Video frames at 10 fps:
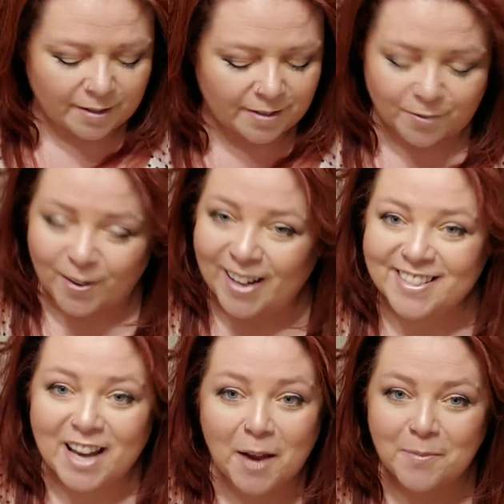Divine
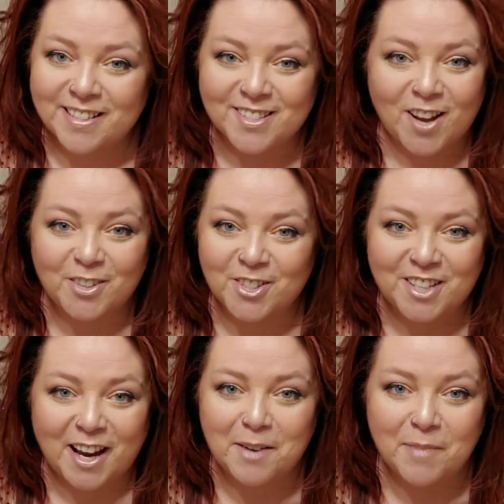timing is on your
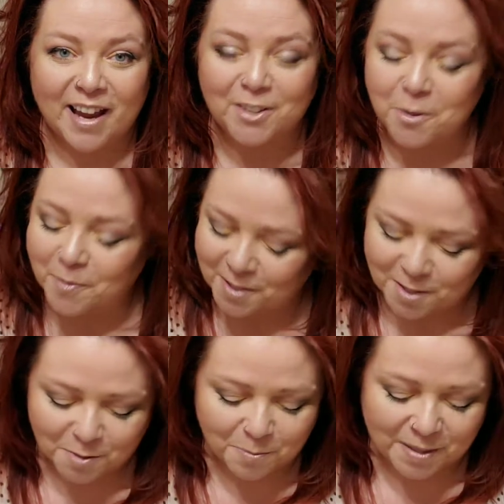side, man. You've been
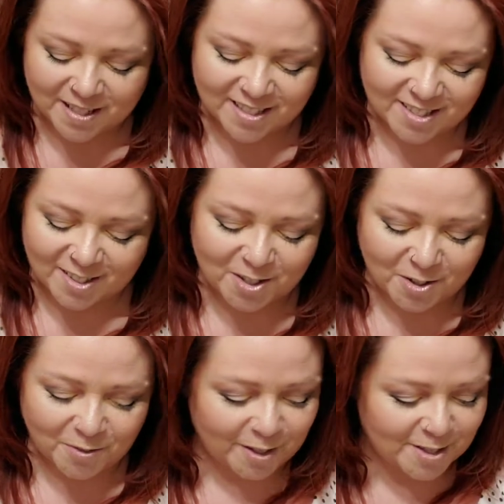speaking to the
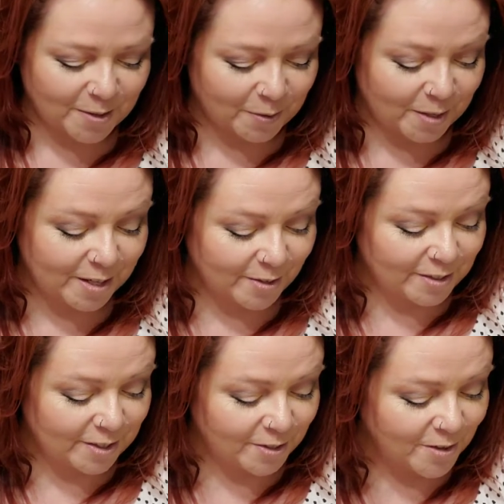universe and they're hearing
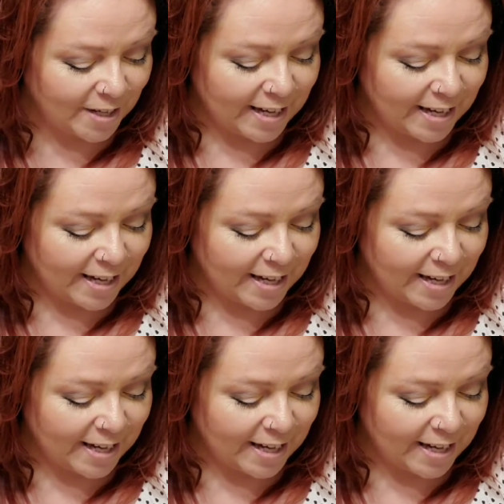you.